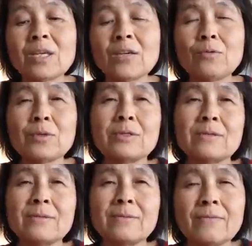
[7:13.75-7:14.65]
he
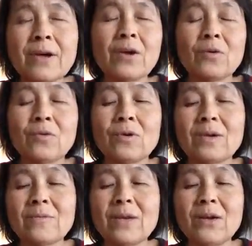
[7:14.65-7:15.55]
was
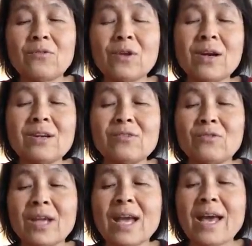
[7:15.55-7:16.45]
very, very
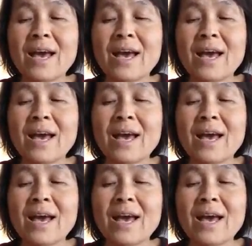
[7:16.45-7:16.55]
hungry.